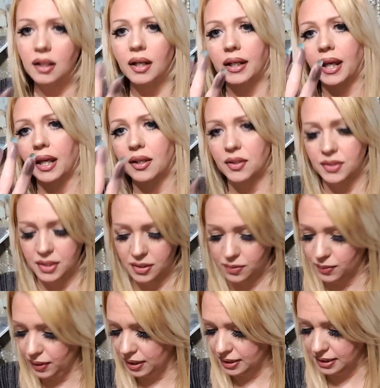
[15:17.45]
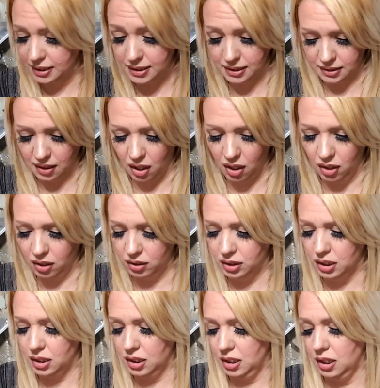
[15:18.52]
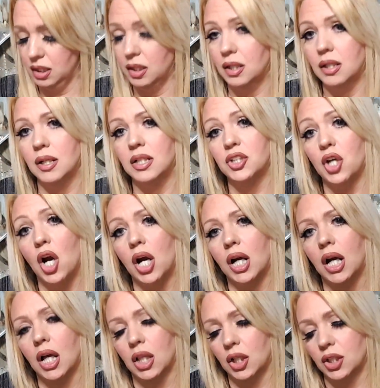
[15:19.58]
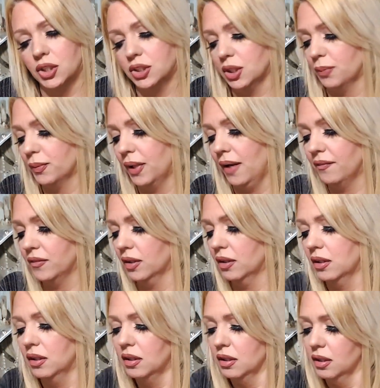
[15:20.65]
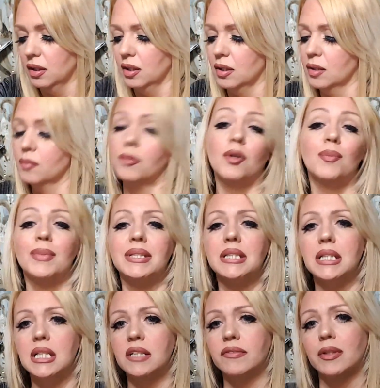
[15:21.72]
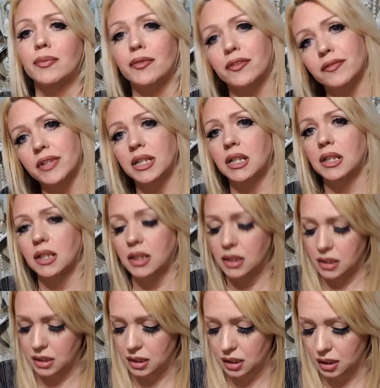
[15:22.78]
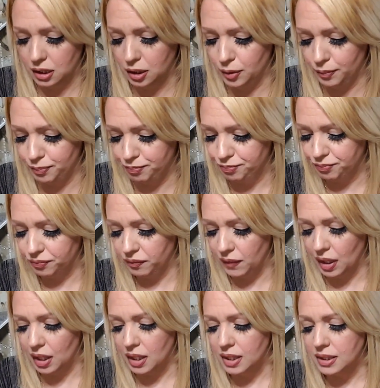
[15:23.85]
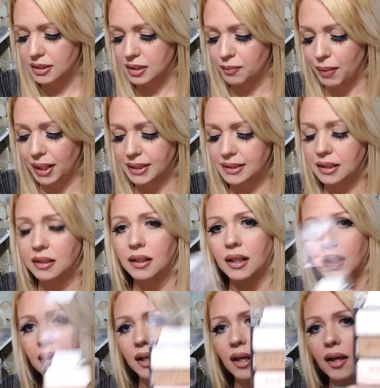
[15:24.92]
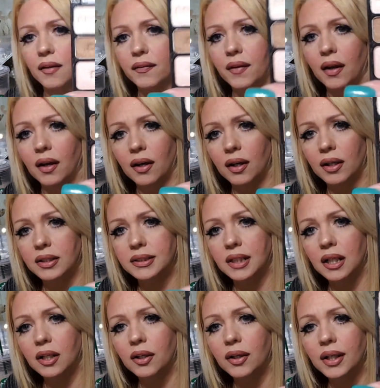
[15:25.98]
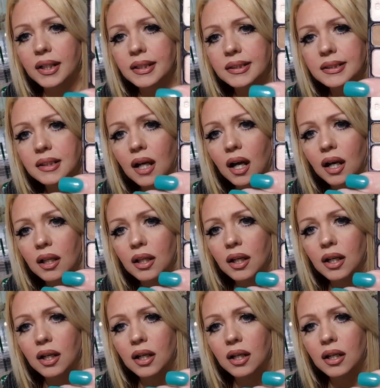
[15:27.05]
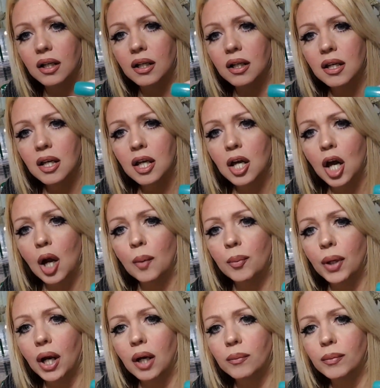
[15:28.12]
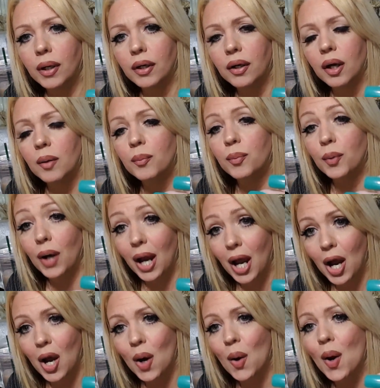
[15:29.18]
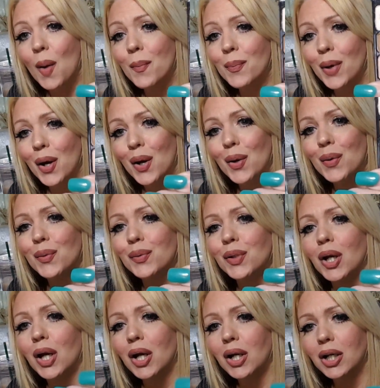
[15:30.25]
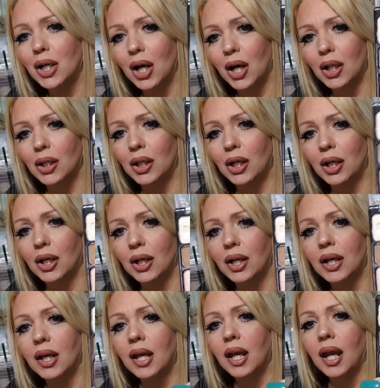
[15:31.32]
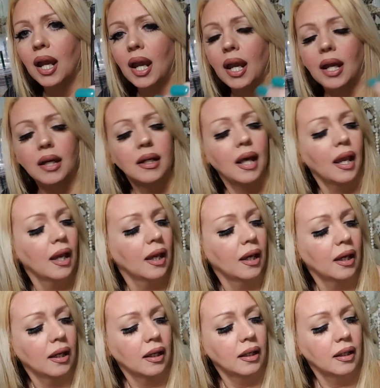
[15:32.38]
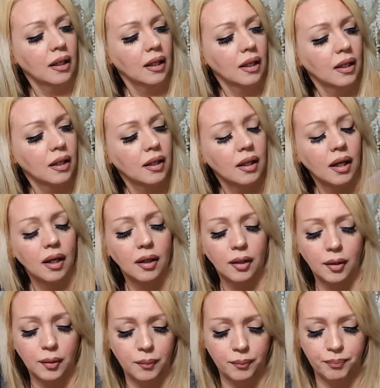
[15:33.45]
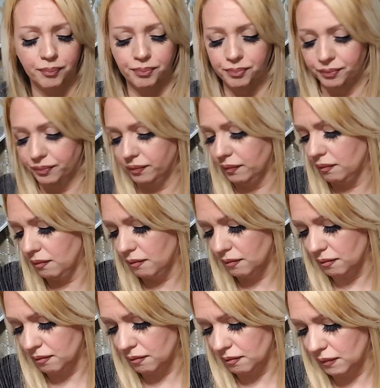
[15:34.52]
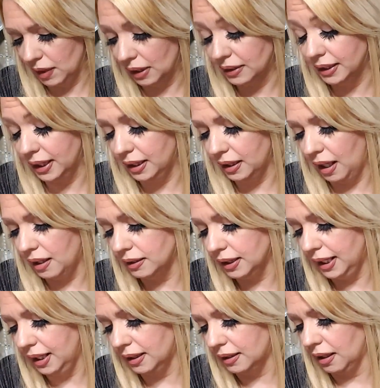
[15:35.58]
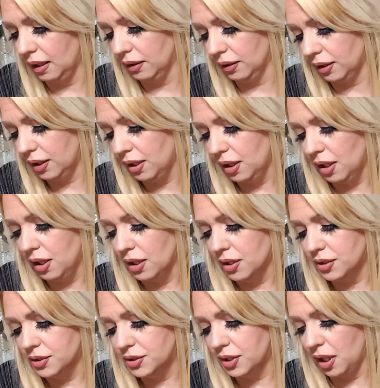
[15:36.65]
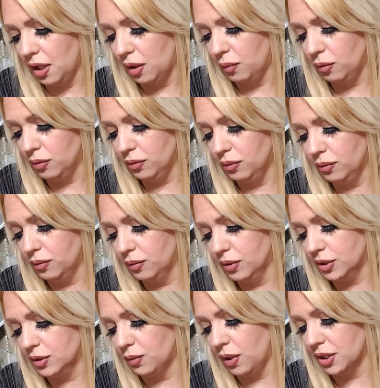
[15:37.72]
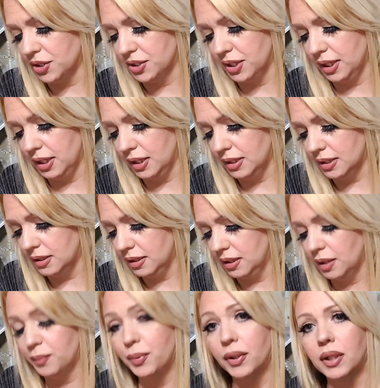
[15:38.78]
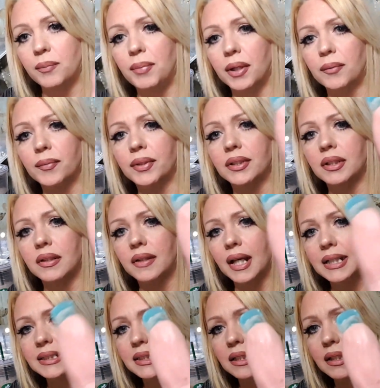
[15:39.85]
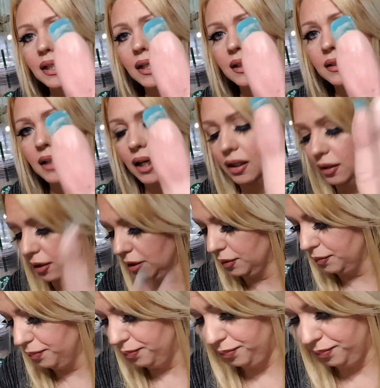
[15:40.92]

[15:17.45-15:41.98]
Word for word: I can't use this one because this is all dark colors, so I'm going to have to pull my sleeve up over here. Um, so basically there's a crease color, a brown bo brow bone color, and a um, lid, lid color. So we'll, we'll swatch these. They're pretty pigmented. That's the lid color.